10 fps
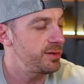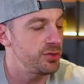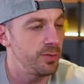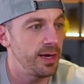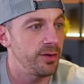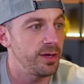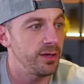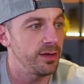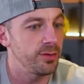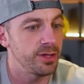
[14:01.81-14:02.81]
zoom out
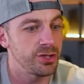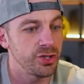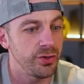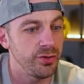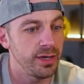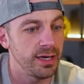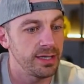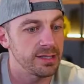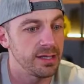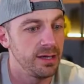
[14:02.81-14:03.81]
here. I'm going to show you
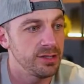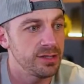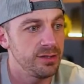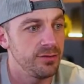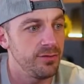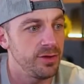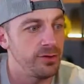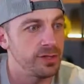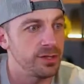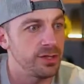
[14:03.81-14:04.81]
guys just the
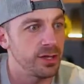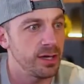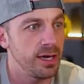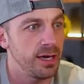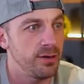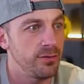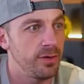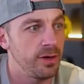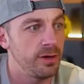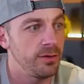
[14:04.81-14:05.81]
views that you're going to have
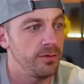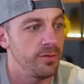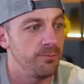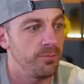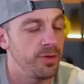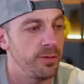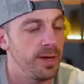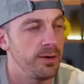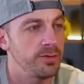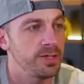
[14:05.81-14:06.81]
of the
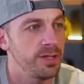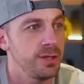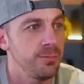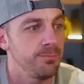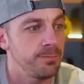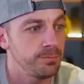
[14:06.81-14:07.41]
mountains here.